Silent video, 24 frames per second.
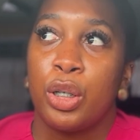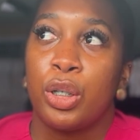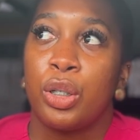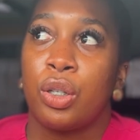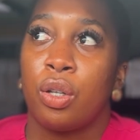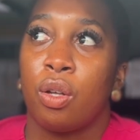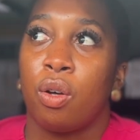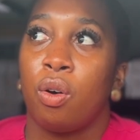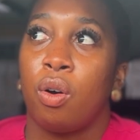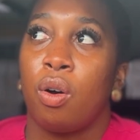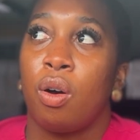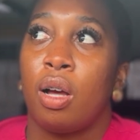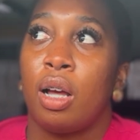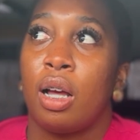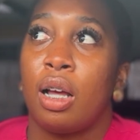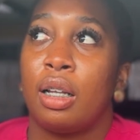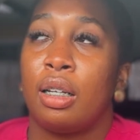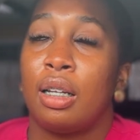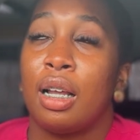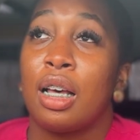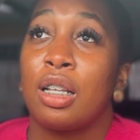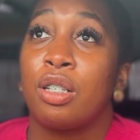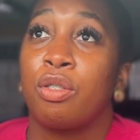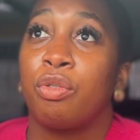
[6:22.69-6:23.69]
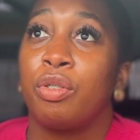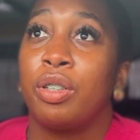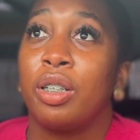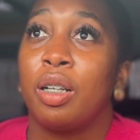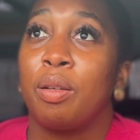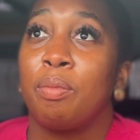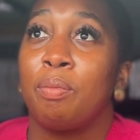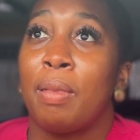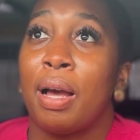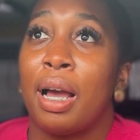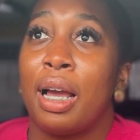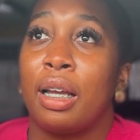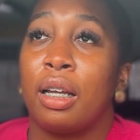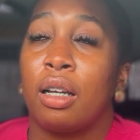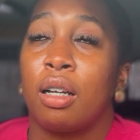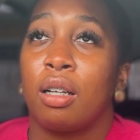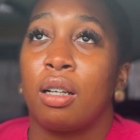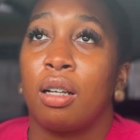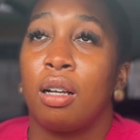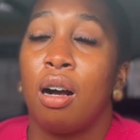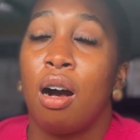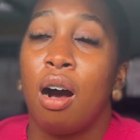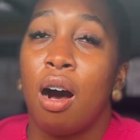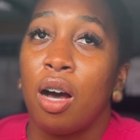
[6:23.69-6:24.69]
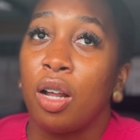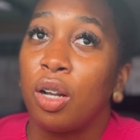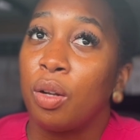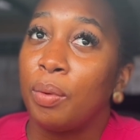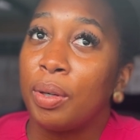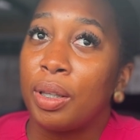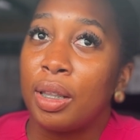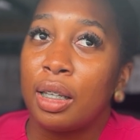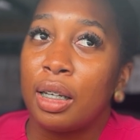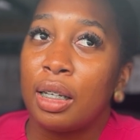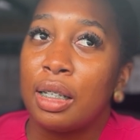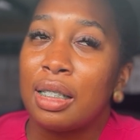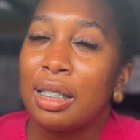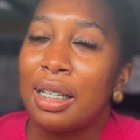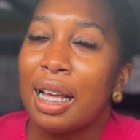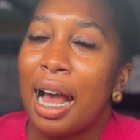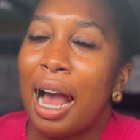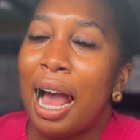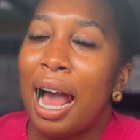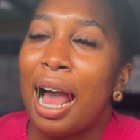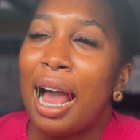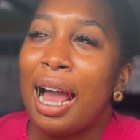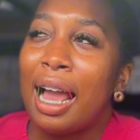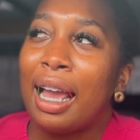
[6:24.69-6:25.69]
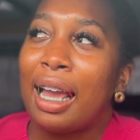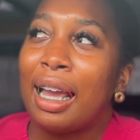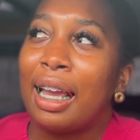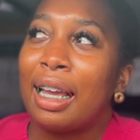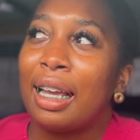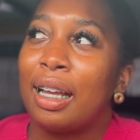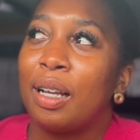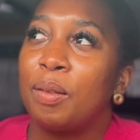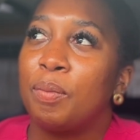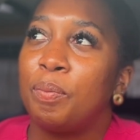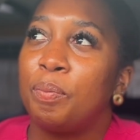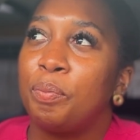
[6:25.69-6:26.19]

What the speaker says: So that's really my con with it. I